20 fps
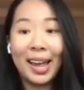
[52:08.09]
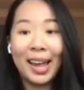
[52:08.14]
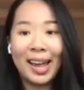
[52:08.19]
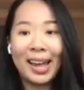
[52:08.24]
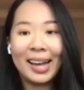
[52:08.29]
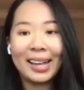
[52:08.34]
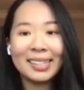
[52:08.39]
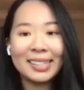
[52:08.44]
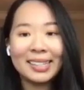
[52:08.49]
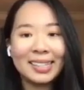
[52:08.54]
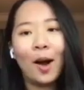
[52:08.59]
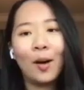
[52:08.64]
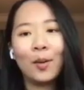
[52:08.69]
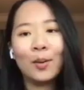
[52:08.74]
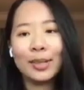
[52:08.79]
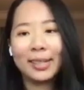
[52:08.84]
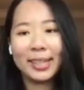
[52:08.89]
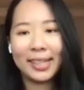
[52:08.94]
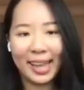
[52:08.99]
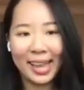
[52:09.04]
ask
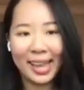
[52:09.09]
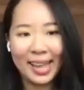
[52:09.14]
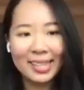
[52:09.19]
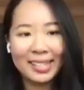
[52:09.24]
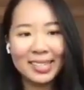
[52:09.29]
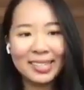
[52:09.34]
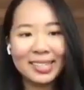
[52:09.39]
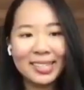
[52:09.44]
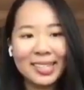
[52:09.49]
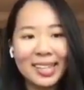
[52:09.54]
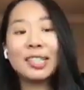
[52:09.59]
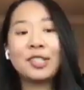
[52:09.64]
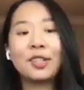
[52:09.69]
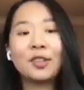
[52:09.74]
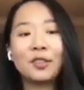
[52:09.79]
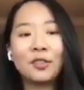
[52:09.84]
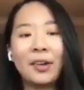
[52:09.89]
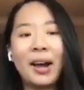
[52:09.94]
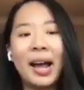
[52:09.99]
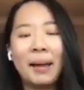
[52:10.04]
our guests
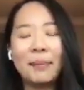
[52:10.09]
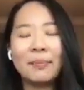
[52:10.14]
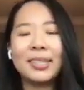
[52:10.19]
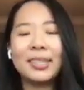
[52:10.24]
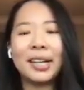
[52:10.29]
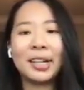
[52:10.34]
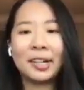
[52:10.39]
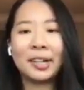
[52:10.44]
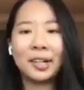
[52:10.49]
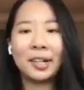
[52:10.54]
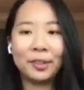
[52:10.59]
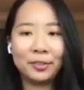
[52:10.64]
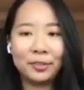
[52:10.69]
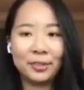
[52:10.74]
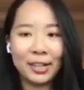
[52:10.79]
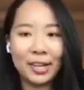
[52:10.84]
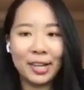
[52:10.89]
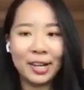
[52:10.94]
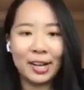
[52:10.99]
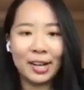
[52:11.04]
describe their
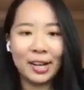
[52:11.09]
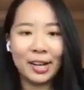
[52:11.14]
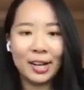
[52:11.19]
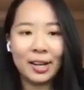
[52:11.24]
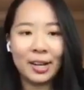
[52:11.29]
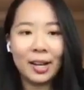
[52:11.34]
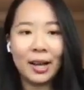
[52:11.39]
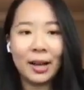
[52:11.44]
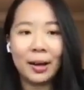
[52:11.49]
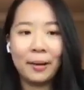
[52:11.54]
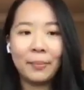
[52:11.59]
career